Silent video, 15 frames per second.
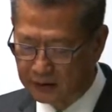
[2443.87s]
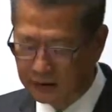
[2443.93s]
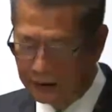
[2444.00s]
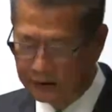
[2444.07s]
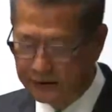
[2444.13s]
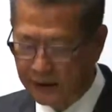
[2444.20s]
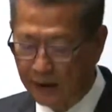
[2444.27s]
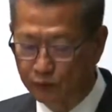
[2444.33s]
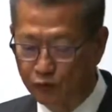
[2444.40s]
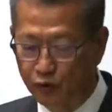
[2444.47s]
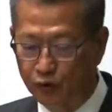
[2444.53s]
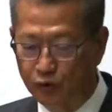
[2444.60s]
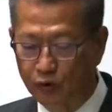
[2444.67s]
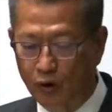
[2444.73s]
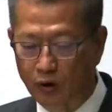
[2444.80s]
We must
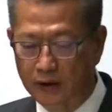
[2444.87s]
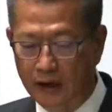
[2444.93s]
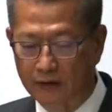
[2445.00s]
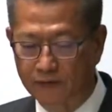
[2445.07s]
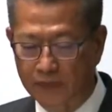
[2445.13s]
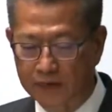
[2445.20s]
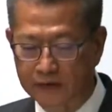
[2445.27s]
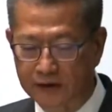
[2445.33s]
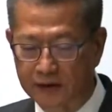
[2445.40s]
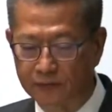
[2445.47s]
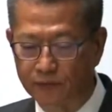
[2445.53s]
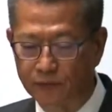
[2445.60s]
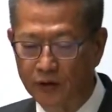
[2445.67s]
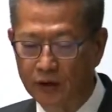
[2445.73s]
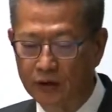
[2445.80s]
step up our efforts
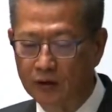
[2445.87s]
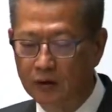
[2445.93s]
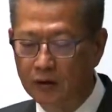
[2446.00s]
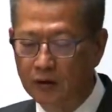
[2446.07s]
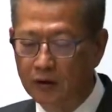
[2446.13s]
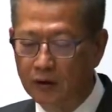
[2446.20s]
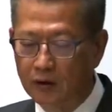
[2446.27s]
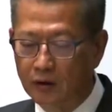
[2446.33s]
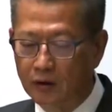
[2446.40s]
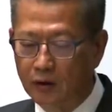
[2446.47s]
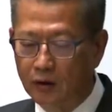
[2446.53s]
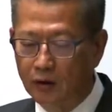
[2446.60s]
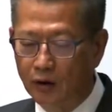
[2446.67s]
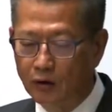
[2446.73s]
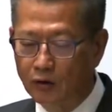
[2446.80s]
to explore
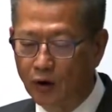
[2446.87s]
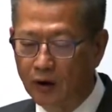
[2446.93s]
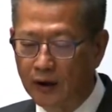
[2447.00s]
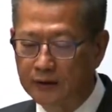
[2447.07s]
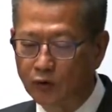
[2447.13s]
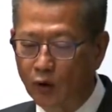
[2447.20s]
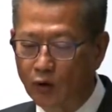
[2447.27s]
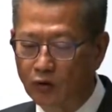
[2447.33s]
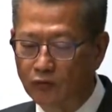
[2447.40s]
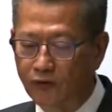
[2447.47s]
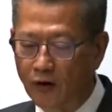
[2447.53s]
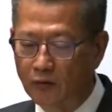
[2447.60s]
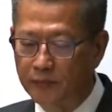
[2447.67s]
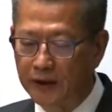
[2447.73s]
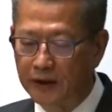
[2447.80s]
international economic and
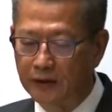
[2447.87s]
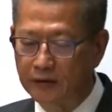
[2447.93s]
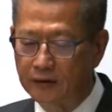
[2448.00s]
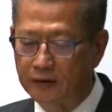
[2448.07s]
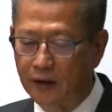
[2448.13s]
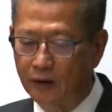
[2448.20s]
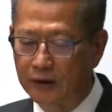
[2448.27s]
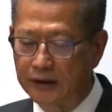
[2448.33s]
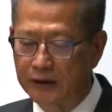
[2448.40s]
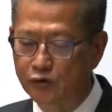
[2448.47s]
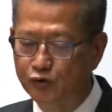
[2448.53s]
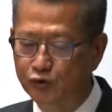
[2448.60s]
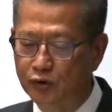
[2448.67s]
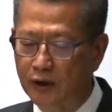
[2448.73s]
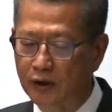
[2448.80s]
trade opportunities and
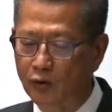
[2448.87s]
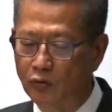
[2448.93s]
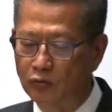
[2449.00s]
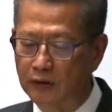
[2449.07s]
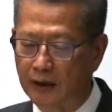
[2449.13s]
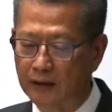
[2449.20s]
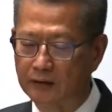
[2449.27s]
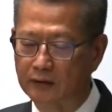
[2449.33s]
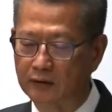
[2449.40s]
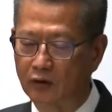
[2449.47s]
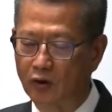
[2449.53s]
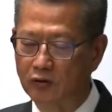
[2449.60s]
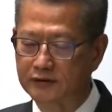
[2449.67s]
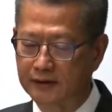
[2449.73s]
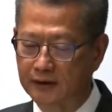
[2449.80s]
actively participate
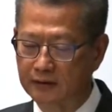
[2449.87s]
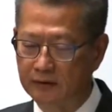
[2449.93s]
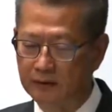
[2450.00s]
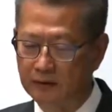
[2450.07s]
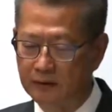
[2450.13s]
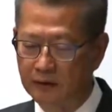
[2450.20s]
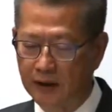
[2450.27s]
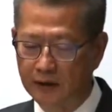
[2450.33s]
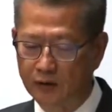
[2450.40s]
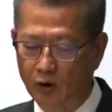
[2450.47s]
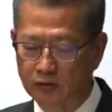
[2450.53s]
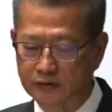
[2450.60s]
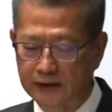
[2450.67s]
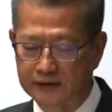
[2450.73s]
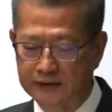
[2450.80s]
in national development
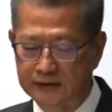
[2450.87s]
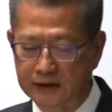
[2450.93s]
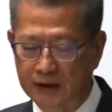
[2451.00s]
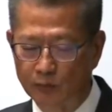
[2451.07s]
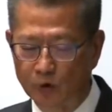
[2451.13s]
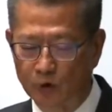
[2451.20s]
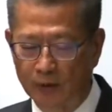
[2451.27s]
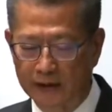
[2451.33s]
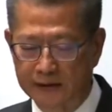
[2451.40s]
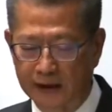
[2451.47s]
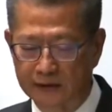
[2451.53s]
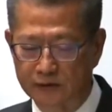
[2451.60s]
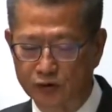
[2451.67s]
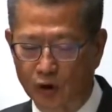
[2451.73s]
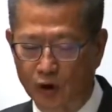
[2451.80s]
through making use of
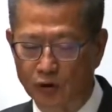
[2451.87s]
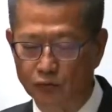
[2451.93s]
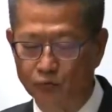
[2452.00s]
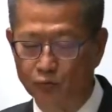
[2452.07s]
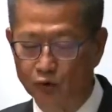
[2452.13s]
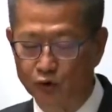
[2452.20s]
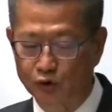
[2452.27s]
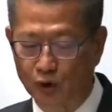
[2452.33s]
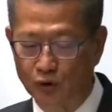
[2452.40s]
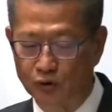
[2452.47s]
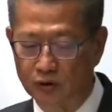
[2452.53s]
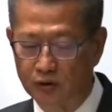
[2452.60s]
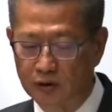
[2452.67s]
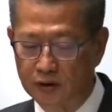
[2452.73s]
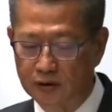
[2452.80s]
our
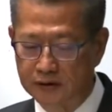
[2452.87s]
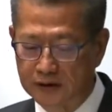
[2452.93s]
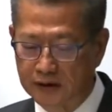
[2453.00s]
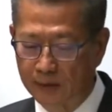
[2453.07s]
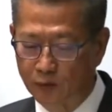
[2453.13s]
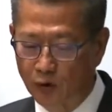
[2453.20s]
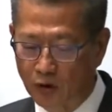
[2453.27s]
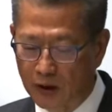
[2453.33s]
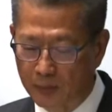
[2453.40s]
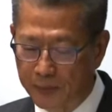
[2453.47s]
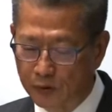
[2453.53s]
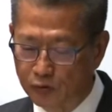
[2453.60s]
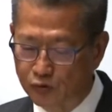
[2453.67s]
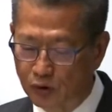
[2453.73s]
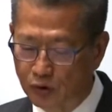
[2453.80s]
industries with competitive
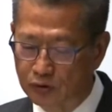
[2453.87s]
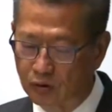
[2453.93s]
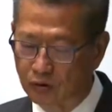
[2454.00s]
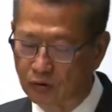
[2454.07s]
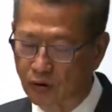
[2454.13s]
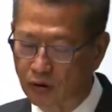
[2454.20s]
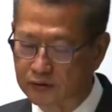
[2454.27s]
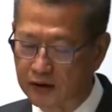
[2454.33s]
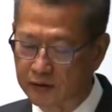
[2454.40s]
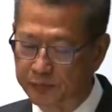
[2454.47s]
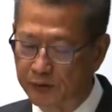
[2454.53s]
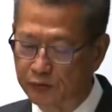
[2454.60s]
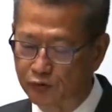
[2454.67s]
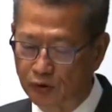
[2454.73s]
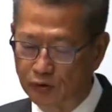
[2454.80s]
strengths. Hong Kong has
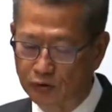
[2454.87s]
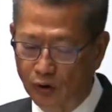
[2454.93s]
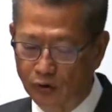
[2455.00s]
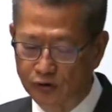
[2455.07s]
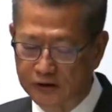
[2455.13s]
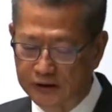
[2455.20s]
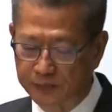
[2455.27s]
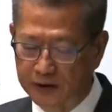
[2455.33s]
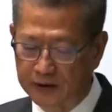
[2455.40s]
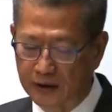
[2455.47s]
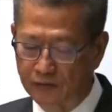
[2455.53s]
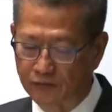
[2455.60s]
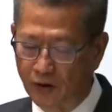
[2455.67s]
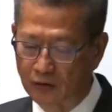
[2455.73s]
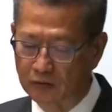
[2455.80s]
prominent functional
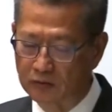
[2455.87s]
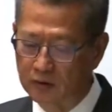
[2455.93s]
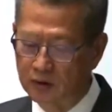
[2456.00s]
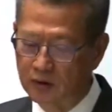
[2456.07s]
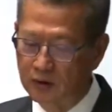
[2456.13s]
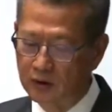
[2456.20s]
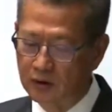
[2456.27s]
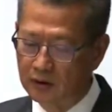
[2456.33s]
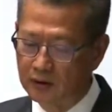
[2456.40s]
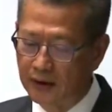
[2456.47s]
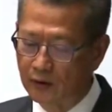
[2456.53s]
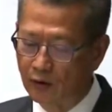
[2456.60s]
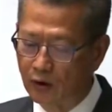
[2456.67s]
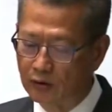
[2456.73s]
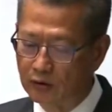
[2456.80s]
roles in various aspects,
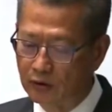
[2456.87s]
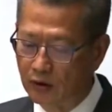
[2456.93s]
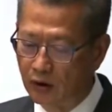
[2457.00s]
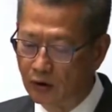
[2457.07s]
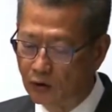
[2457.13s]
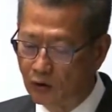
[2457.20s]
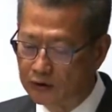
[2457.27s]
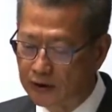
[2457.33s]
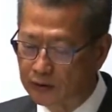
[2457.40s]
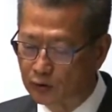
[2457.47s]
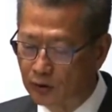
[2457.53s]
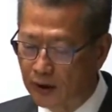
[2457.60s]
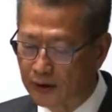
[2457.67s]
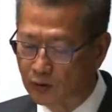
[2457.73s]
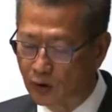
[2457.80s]
such as pooling
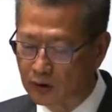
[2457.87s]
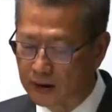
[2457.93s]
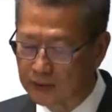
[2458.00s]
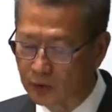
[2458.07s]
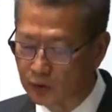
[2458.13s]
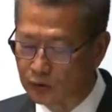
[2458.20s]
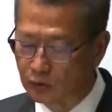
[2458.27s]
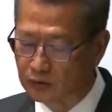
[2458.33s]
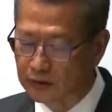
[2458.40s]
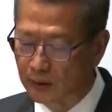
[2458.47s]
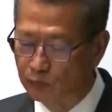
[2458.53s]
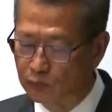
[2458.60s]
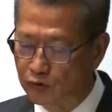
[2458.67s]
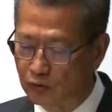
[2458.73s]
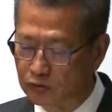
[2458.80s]
international capital and
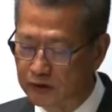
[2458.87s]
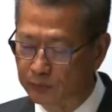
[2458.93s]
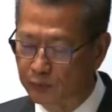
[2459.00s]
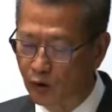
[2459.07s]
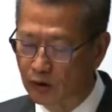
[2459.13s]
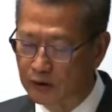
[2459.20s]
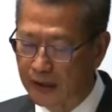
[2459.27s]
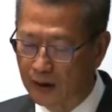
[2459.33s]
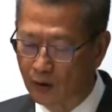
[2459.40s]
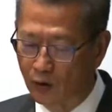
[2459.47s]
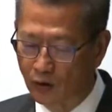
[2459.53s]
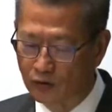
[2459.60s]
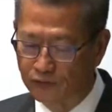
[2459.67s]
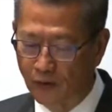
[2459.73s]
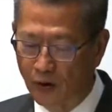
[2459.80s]
talent and
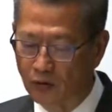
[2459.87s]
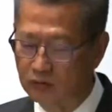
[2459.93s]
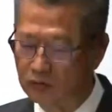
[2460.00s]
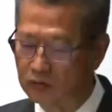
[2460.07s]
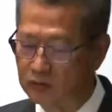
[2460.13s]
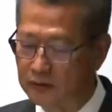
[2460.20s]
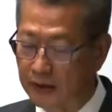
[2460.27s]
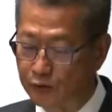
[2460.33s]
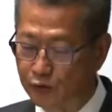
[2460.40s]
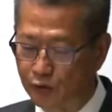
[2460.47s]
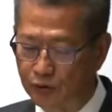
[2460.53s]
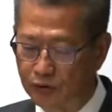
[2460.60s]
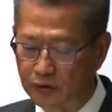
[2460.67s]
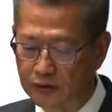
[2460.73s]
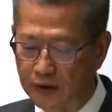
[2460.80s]
providing a platform to align the
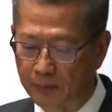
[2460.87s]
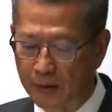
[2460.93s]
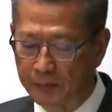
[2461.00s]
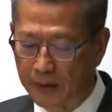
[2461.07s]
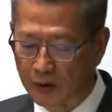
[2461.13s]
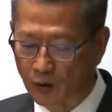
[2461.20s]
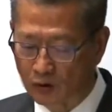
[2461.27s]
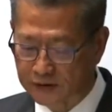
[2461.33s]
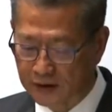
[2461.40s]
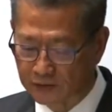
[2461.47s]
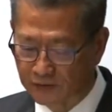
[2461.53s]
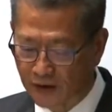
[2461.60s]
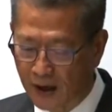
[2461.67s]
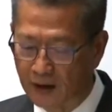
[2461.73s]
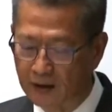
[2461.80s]
country's standards with
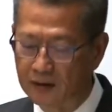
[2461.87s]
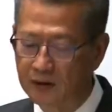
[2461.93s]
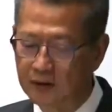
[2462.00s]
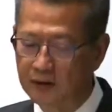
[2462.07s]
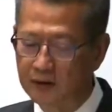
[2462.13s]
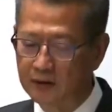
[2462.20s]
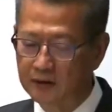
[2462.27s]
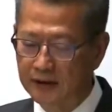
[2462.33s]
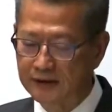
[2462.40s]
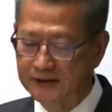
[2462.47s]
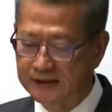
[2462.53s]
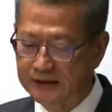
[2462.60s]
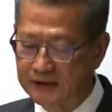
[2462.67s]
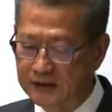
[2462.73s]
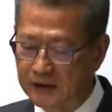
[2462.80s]
international ones.
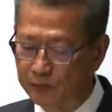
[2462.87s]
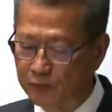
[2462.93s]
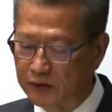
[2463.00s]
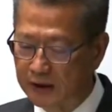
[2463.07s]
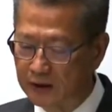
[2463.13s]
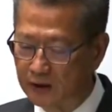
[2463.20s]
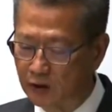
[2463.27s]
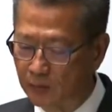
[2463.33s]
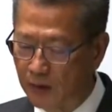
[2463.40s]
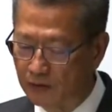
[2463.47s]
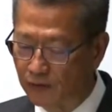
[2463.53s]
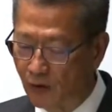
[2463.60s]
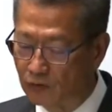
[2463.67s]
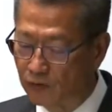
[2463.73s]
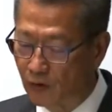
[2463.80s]
In addition,
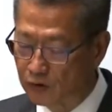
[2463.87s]
Hong Kong